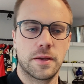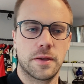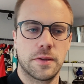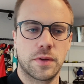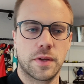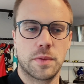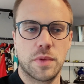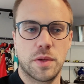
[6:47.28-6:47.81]

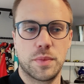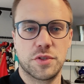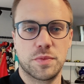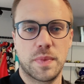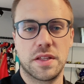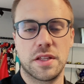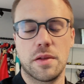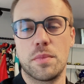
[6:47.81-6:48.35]
You can maybe
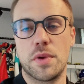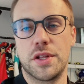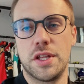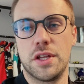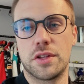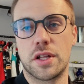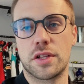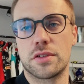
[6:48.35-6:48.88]
spend that
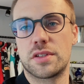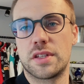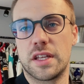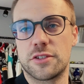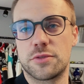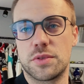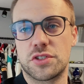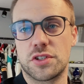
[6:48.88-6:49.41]
money on other
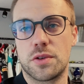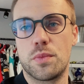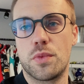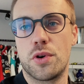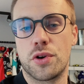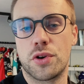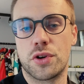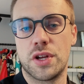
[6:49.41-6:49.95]
things which are
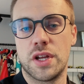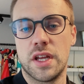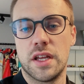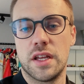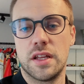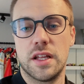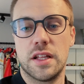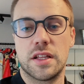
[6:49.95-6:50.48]
more
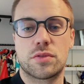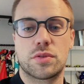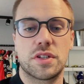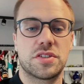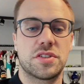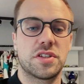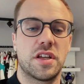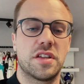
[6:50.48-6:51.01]

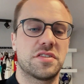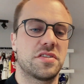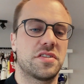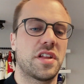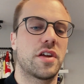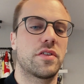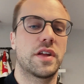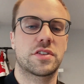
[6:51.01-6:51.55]
interesting, as a
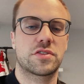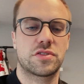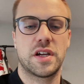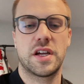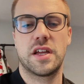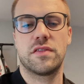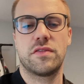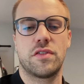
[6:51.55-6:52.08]
direct
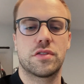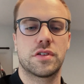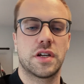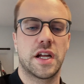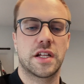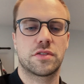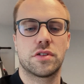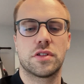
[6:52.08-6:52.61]
drive or a
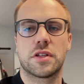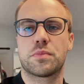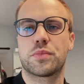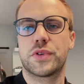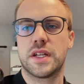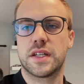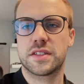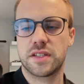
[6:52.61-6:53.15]
hydraulic
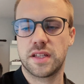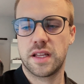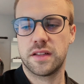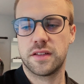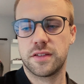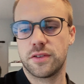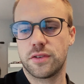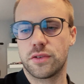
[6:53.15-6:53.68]
brake
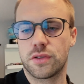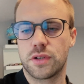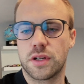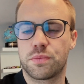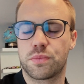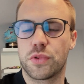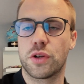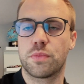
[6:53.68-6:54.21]
set
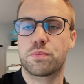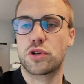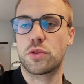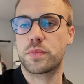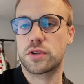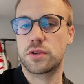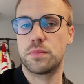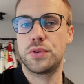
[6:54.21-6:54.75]
or a
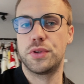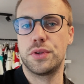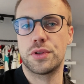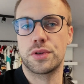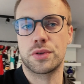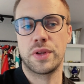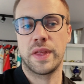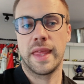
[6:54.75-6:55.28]
proper
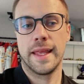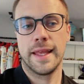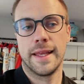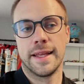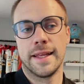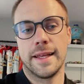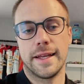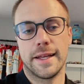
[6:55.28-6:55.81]
computer,
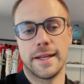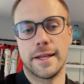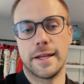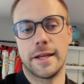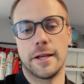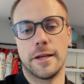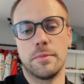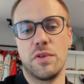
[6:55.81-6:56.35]

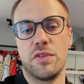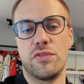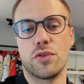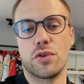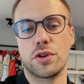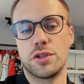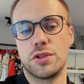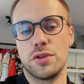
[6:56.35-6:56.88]

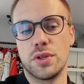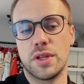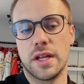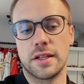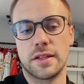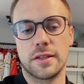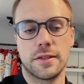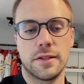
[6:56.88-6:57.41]
before you do that.